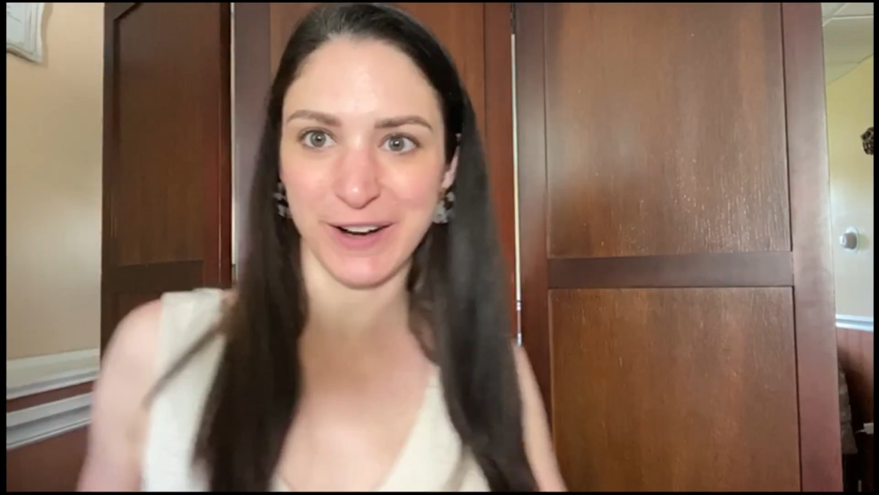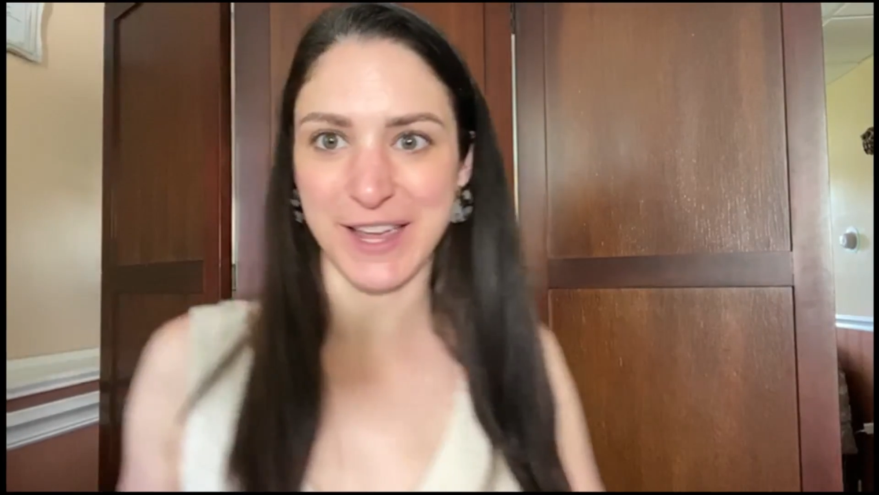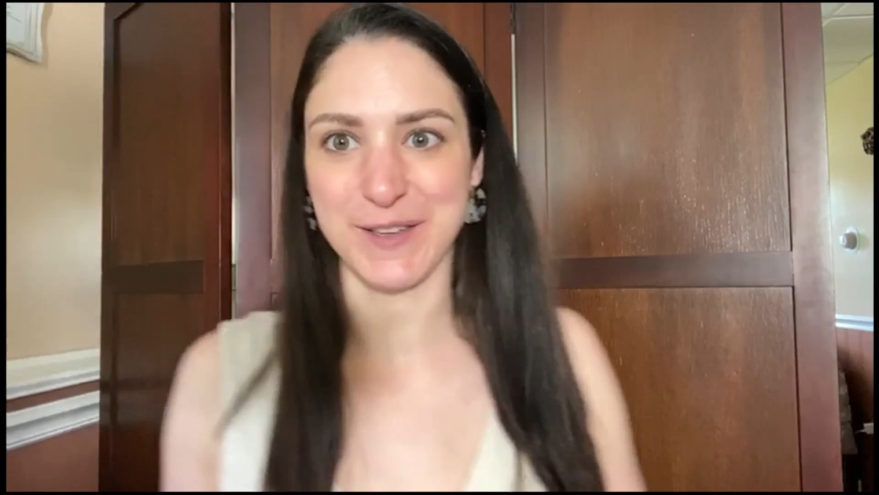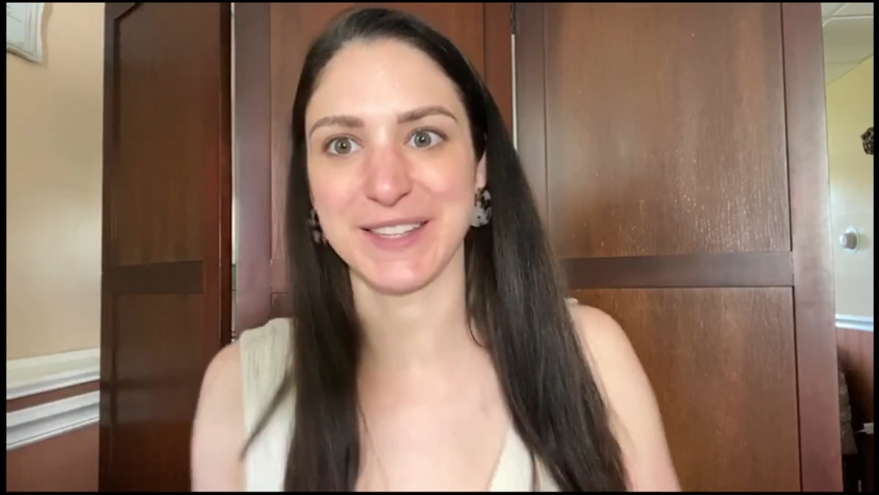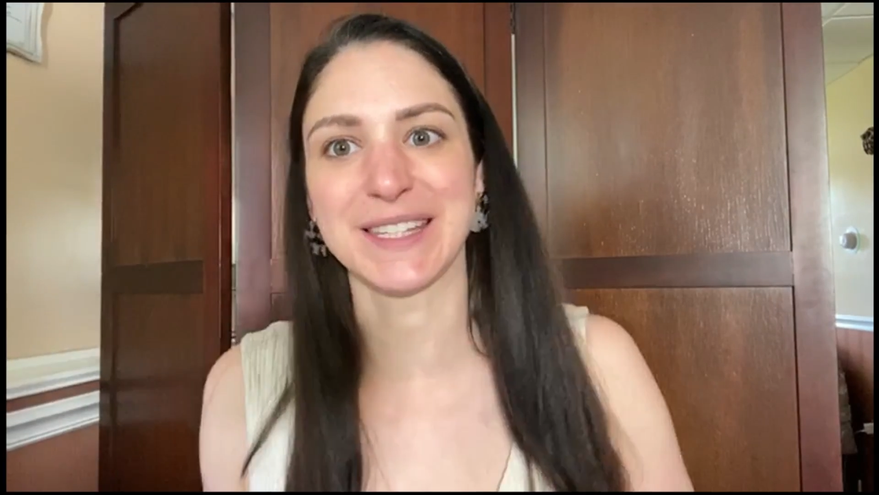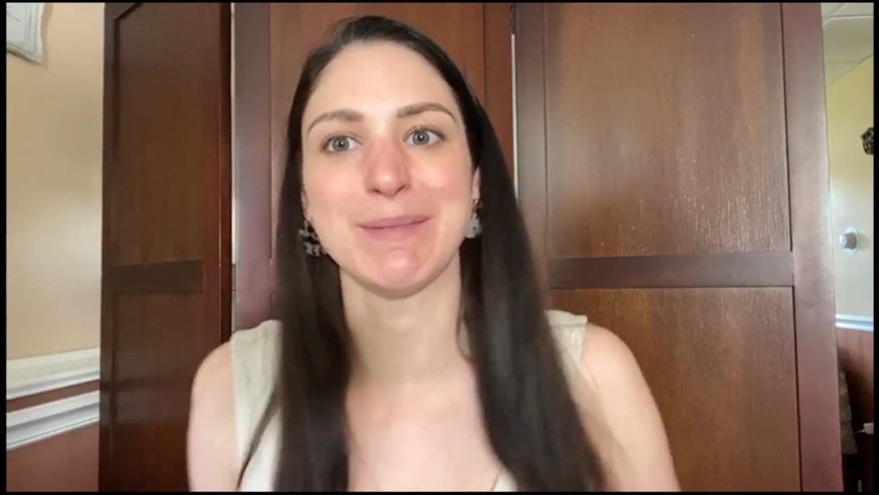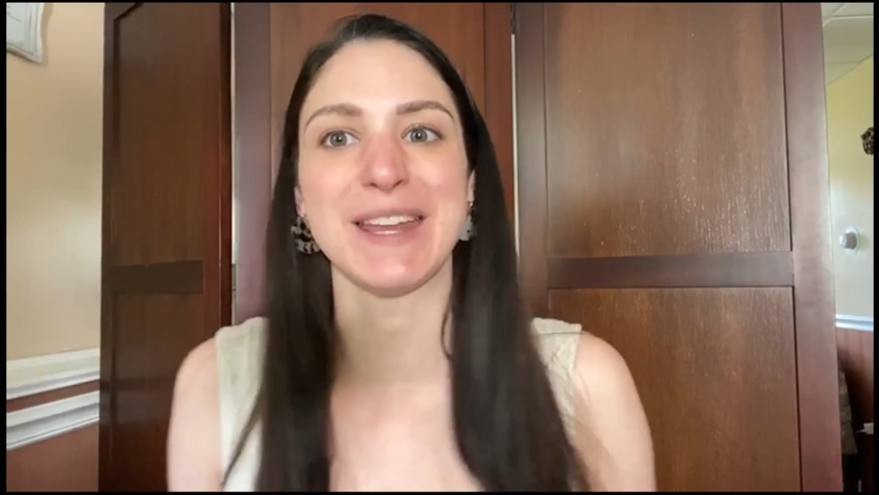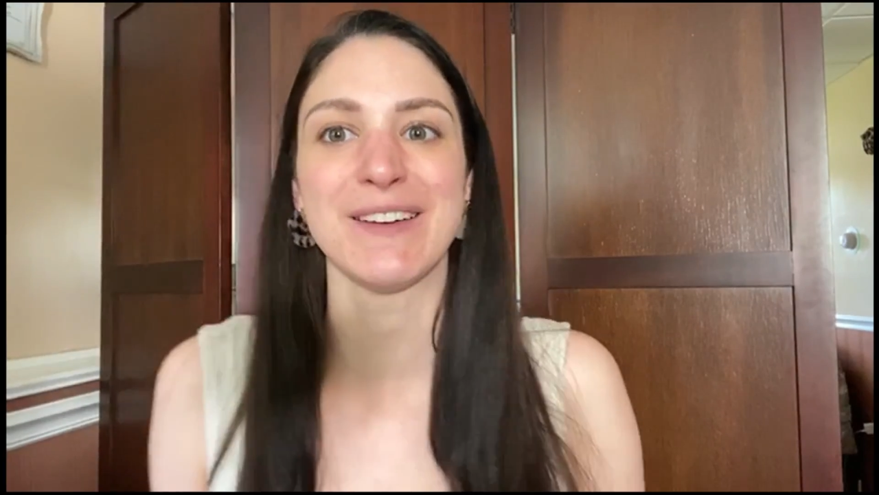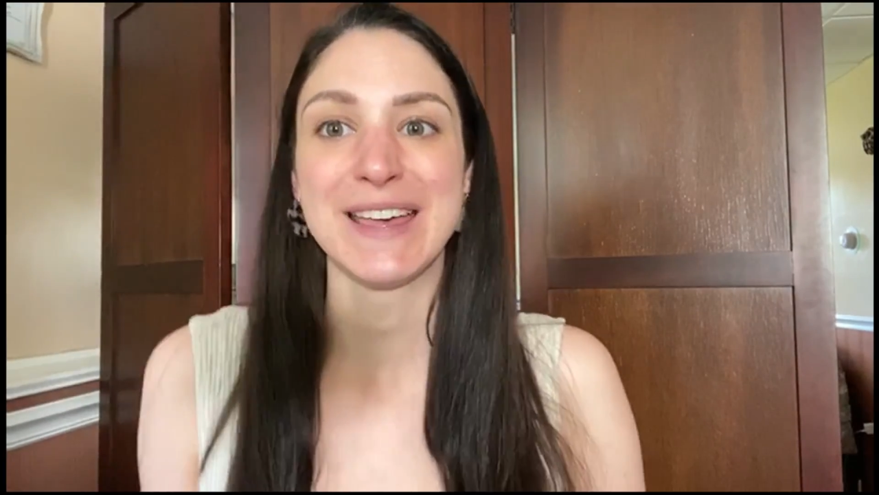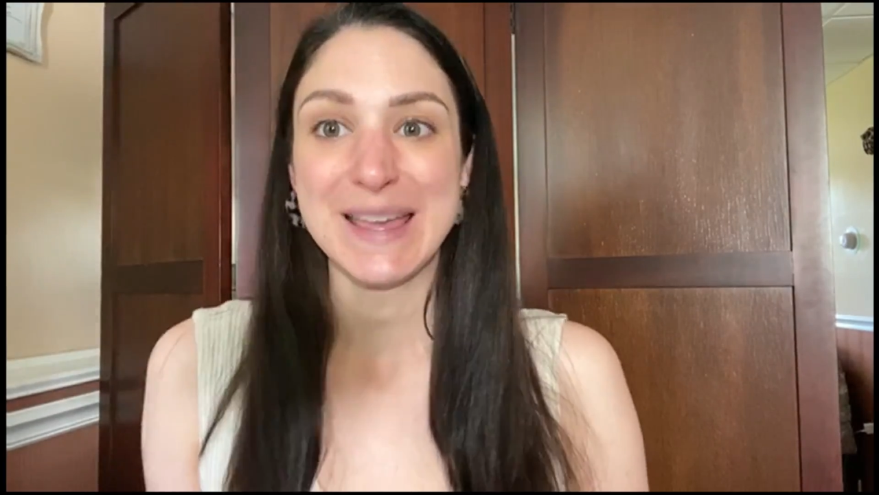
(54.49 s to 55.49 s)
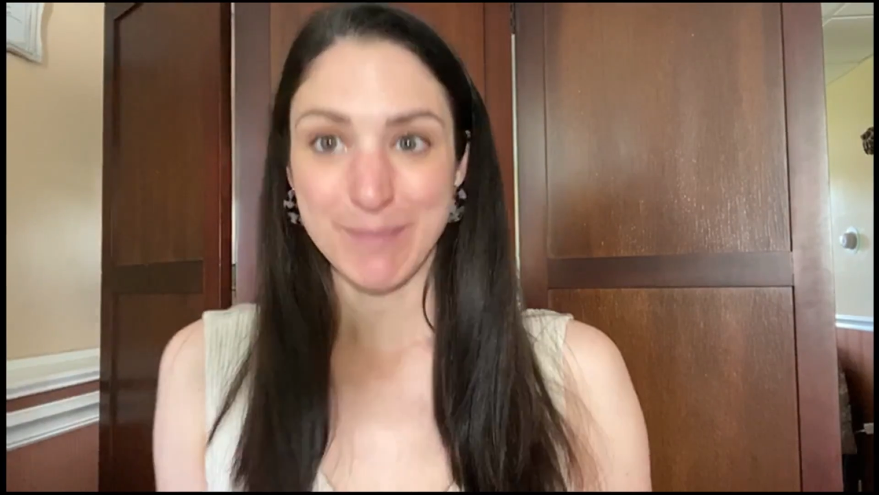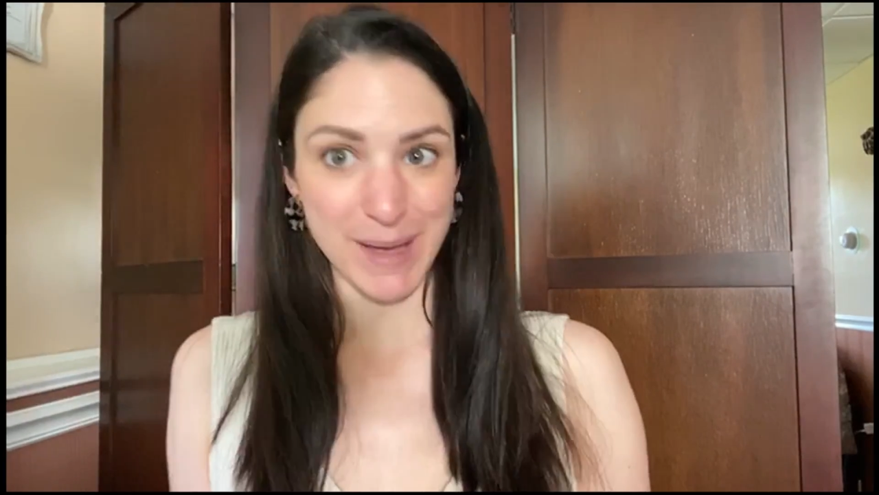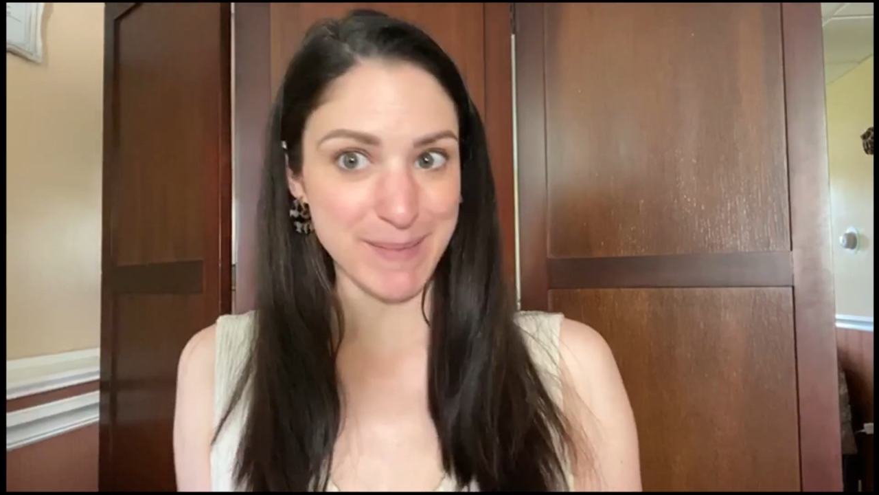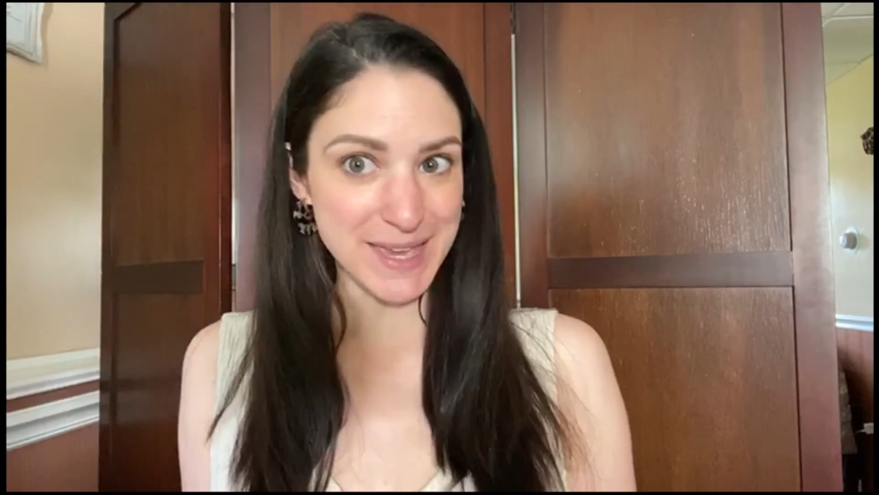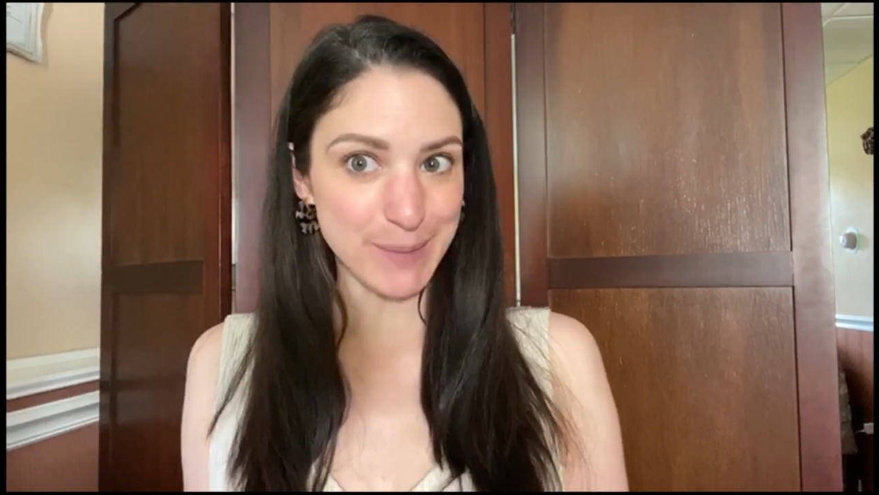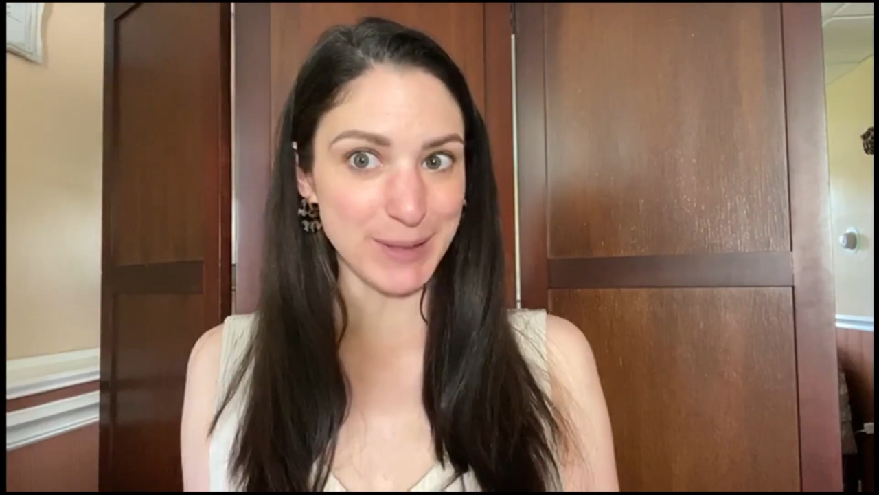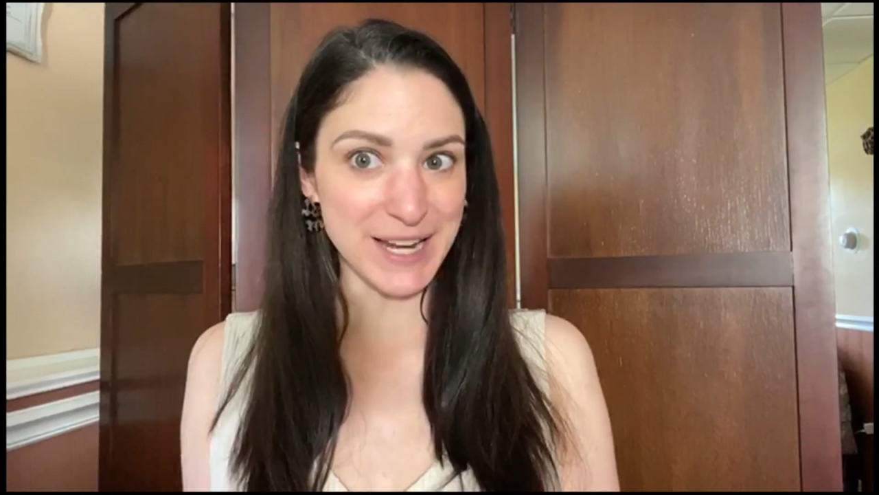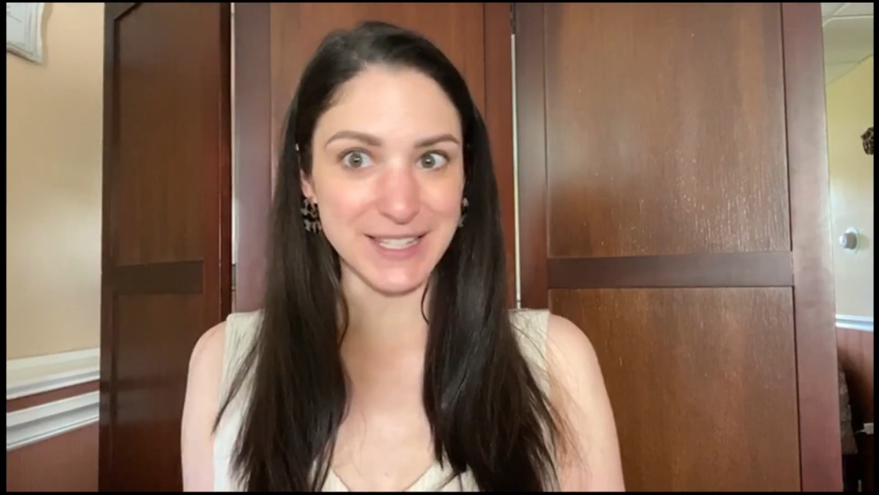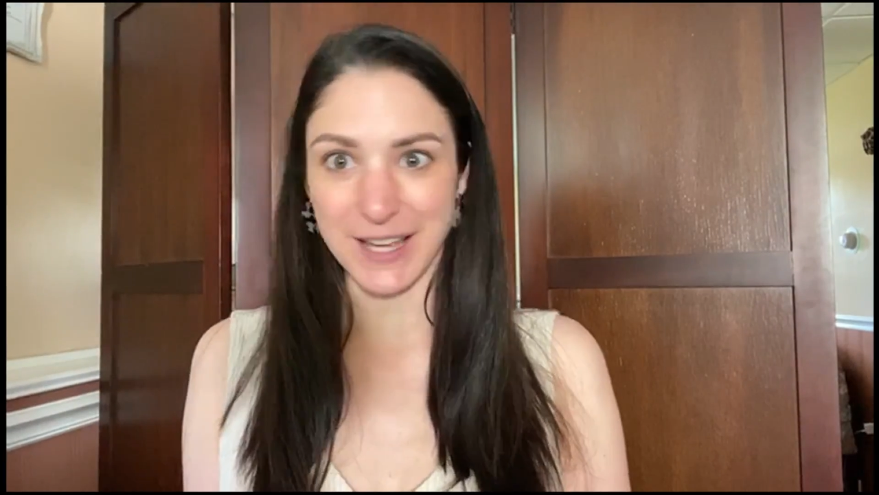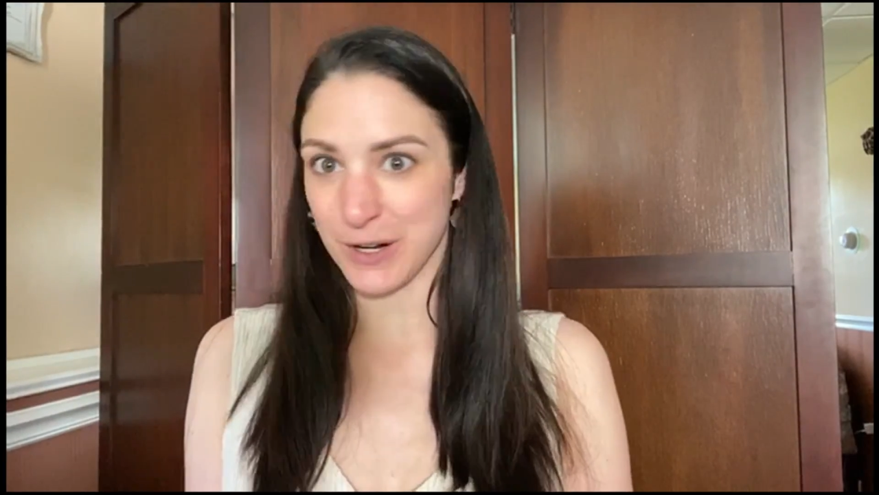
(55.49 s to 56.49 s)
Okay, you can see me now. My makeup light is on.